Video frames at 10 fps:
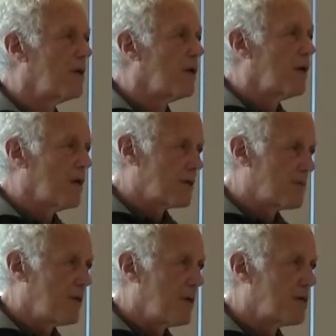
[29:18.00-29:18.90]
it
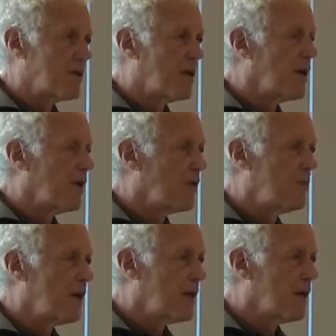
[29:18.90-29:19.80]
speaks and
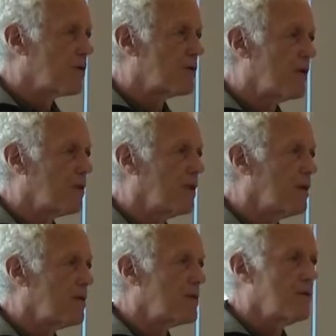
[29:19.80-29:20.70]
everybody else
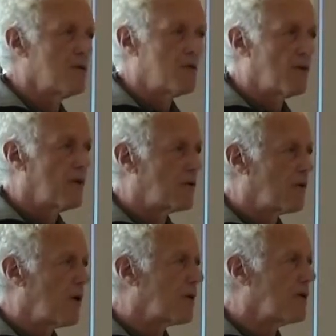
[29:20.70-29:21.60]
simply listens, or a
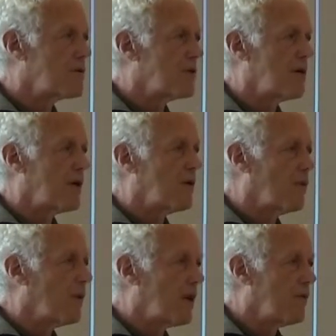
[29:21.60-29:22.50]
talking stick
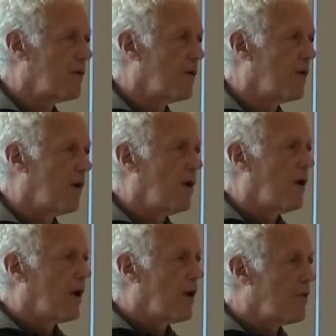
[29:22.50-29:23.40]
or whatever.
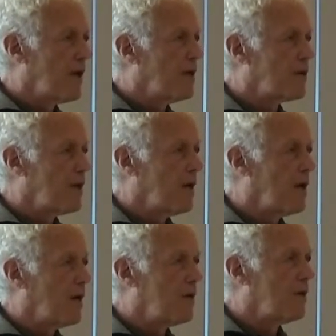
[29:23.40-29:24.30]
And then at the
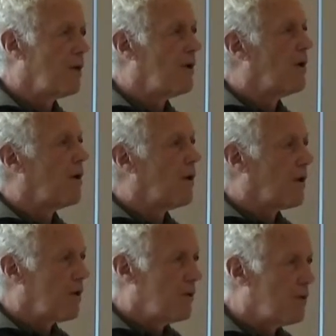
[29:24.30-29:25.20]
end,
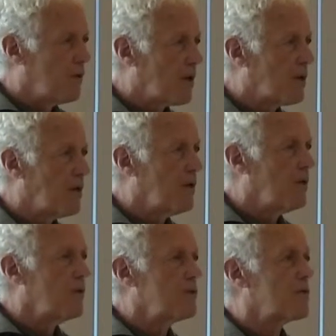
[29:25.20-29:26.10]
you do a
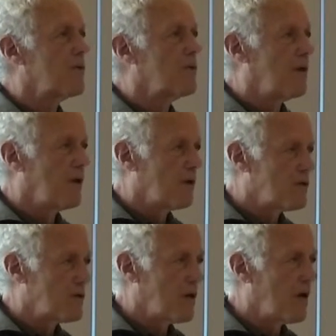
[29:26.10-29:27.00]
close, another
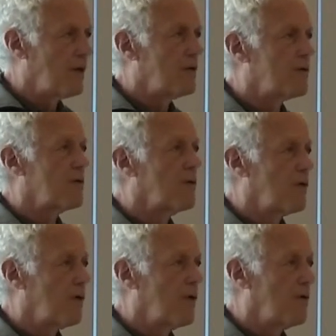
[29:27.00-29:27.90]
silence,
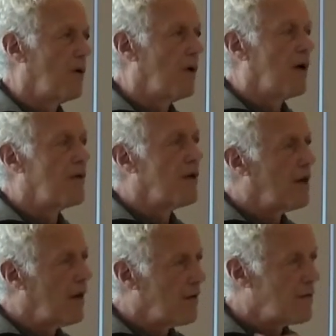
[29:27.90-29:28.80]
you know, and then
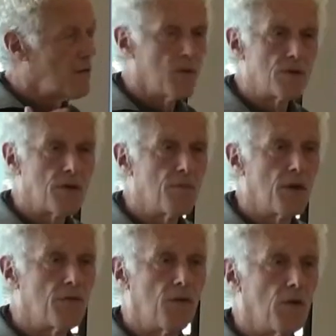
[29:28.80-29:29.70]
afterwards an
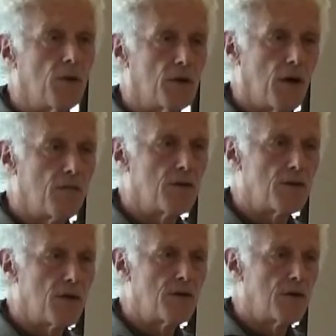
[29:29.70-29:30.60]
informal
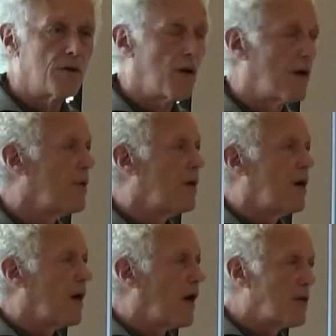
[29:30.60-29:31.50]
conversation.
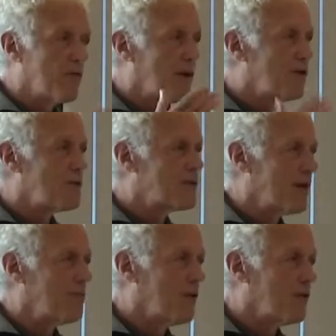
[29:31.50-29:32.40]
I'm giving you
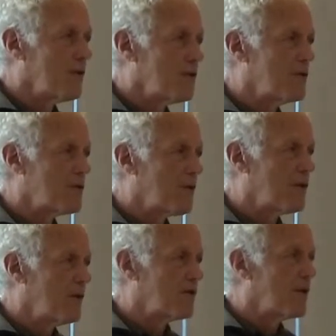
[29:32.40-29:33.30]
simple versions
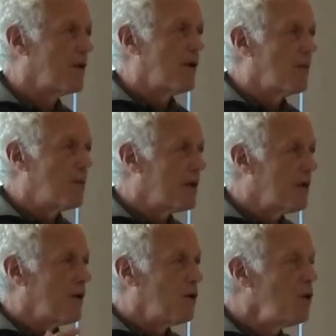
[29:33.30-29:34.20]
of these,
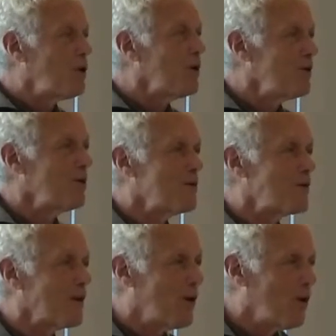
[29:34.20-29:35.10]
but you can do
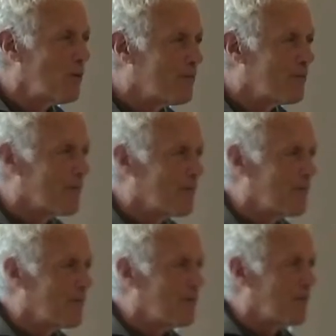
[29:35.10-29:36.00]
this at home.
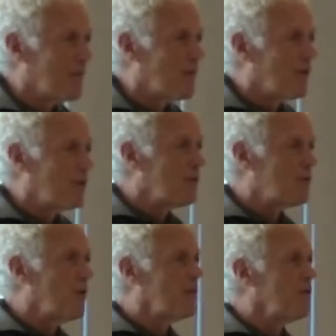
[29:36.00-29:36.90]
You
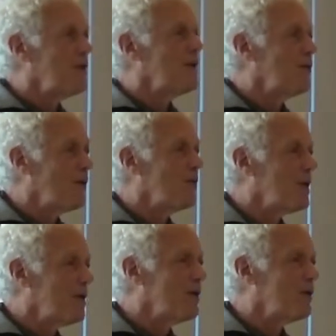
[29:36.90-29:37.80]
don't need
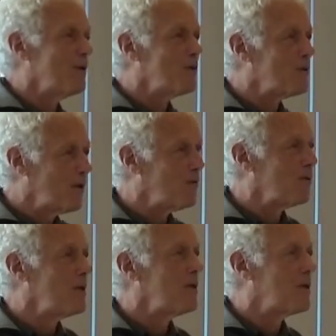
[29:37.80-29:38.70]
Harmony Hill, you don't
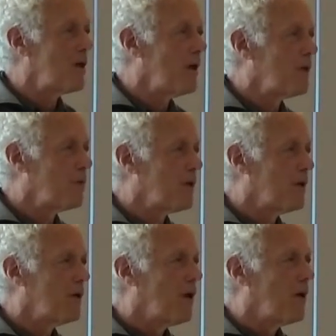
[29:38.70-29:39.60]
need Commonweal.
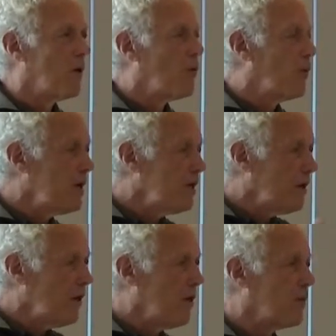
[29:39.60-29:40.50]
We
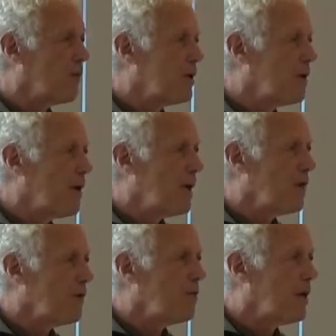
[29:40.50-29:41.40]
know that not
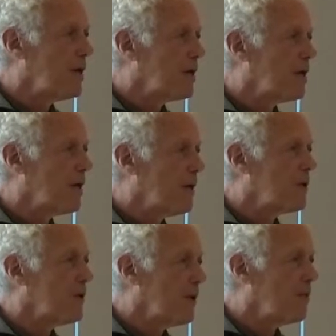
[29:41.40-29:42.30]
everybody can come
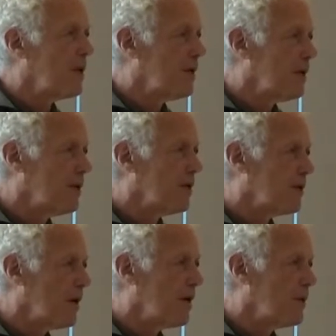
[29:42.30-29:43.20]
to Harmony Hill or
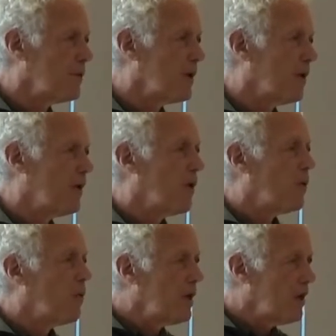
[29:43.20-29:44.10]
Commonweal.
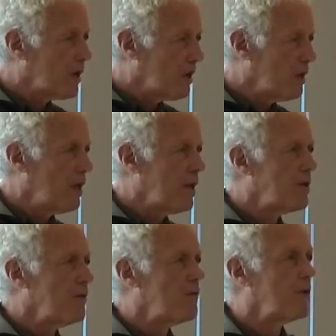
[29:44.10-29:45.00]
We are
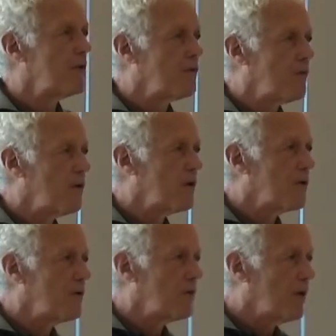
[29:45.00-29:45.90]
collectively devoted
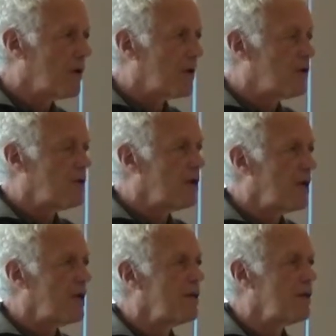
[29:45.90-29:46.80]
to
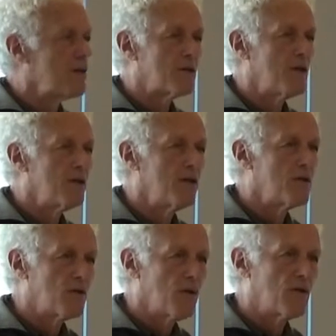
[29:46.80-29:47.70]
creating these healing
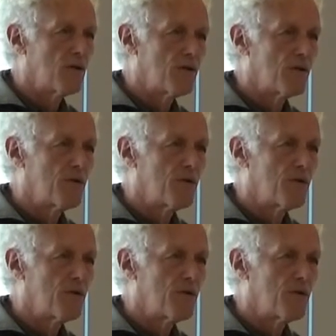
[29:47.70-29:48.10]
circles.